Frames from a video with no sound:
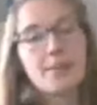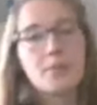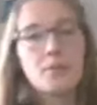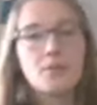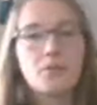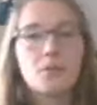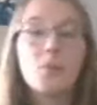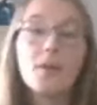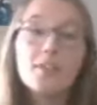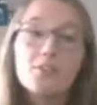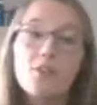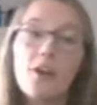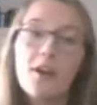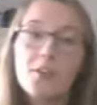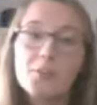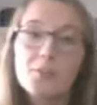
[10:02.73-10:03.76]
are mammals. Whales
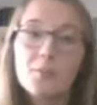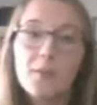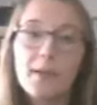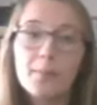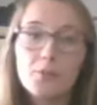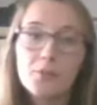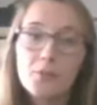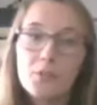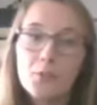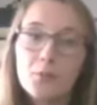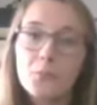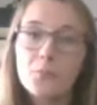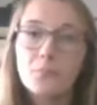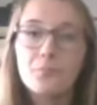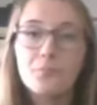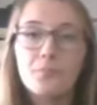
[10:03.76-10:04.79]
are also mammals too.
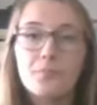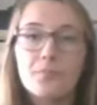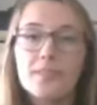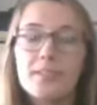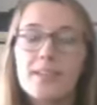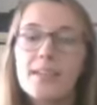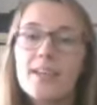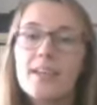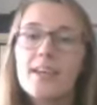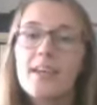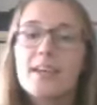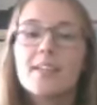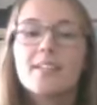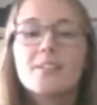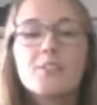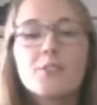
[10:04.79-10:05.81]

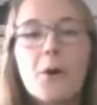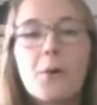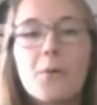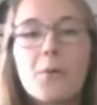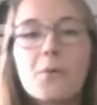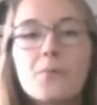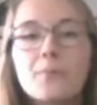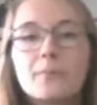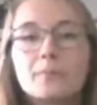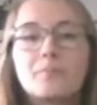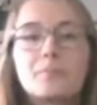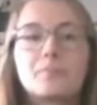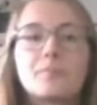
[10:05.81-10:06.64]
And so,